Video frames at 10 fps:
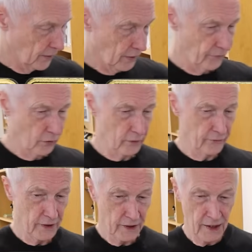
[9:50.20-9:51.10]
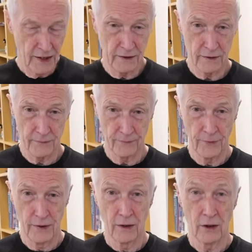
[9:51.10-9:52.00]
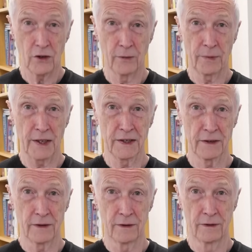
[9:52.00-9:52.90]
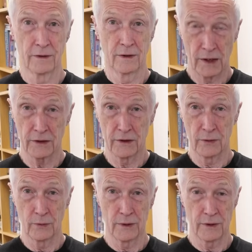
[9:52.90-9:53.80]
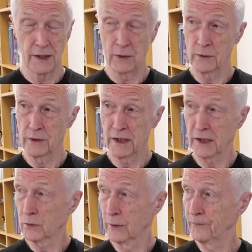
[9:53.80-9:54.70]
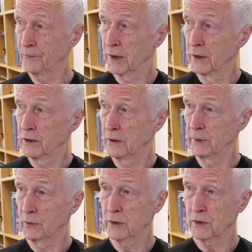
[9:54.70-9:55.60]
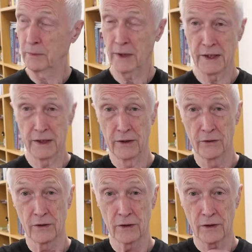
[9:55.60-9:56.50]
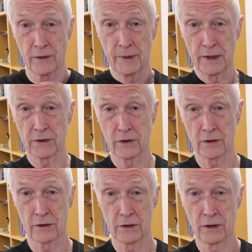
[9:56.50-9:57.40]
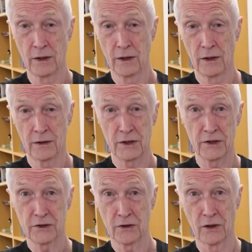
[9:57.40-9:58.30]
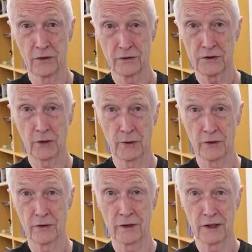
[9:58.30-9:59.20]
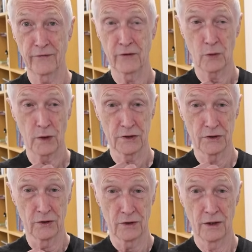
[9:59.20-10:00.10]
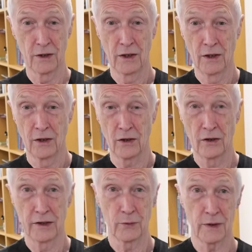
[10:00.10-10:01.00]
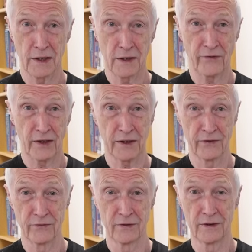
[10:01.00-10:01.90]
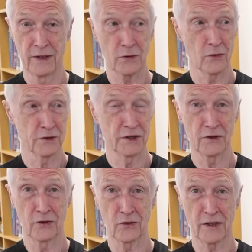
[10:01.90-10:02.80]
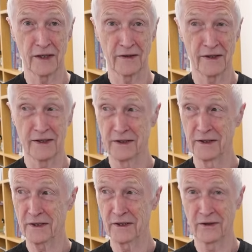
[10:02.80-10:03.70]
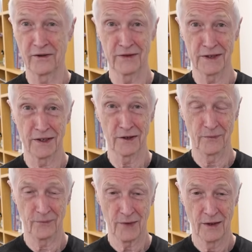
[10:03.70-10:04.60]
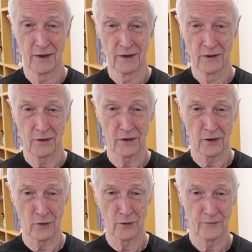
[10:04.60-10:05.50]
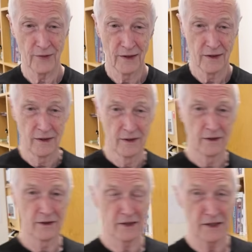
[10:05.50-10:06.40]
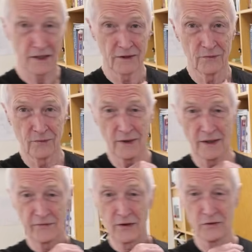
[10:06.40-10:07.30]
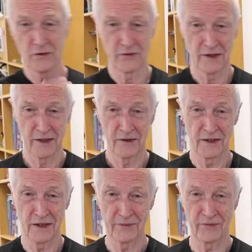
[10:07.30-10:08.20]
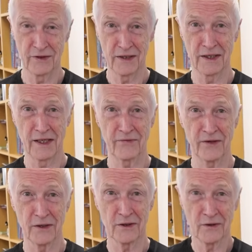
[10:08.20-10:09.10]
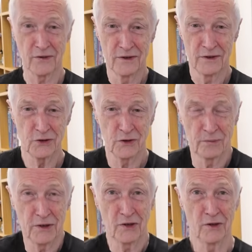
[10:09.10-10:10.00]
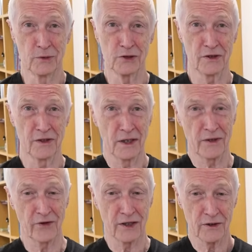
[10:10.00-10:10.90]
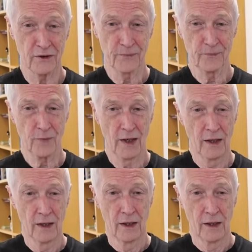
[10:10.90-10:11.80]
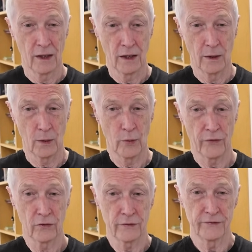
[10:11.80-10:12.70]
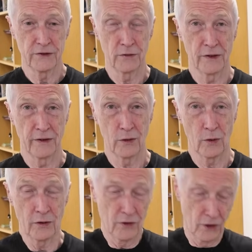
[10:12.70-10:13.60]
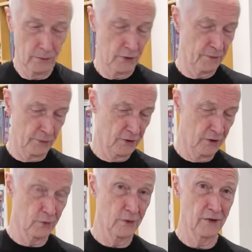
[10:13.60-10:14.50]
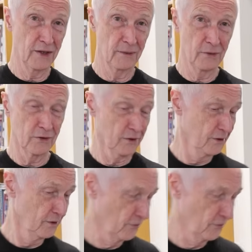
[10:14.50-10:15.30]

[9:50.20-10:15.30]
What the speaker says: I've already had a complaint. Actually, it was the last one. Somebody was complaining that I'd got a t-shirt on showing underneath a sweatshirt, and it distracting her, and that's all she could look at, that instead of the video. So today I've not done that and deliberately left it so there shouldn't be too much to distract you. We thought of shooting this one topless, but don't worry, I'm not going to